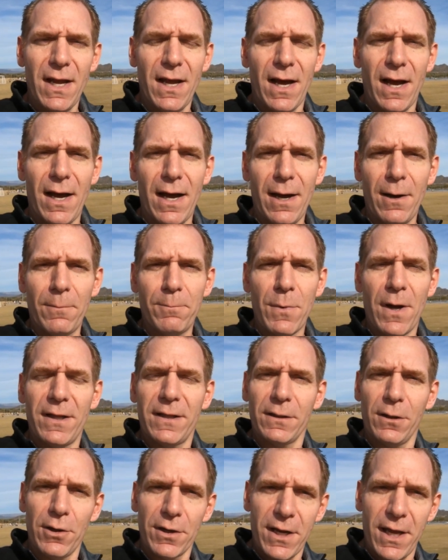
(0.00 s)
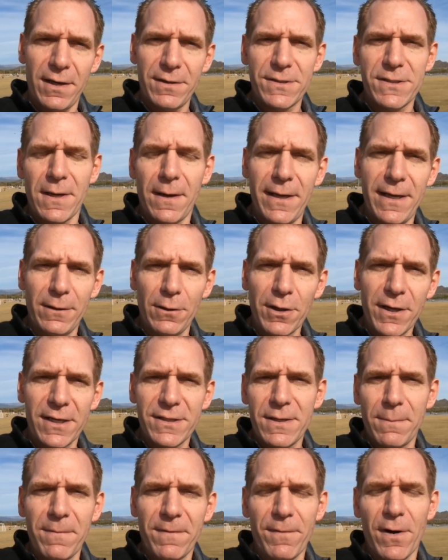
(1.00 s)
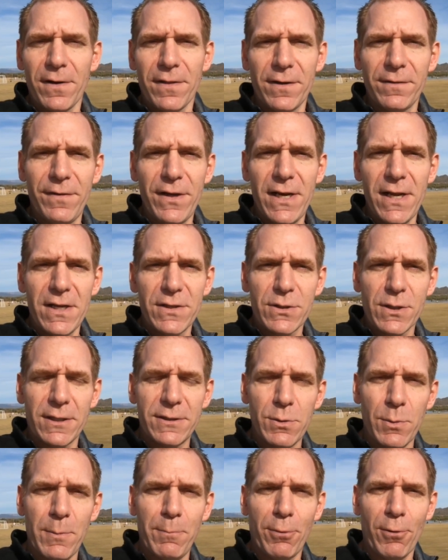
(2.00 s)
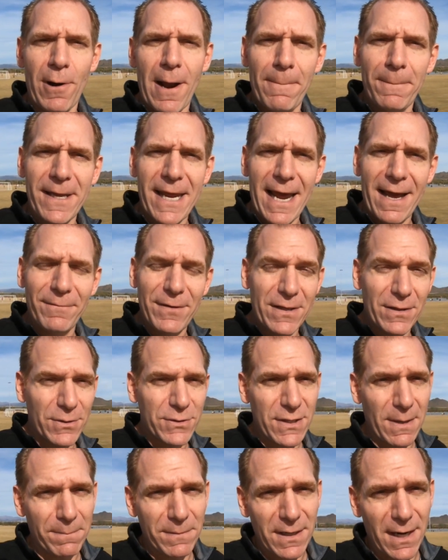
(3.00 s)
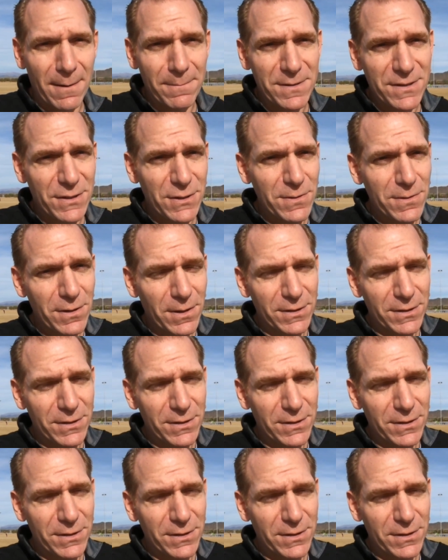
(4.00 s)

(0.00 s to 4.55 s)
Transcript: look at some of our other videos, because we probably have either something coming soon or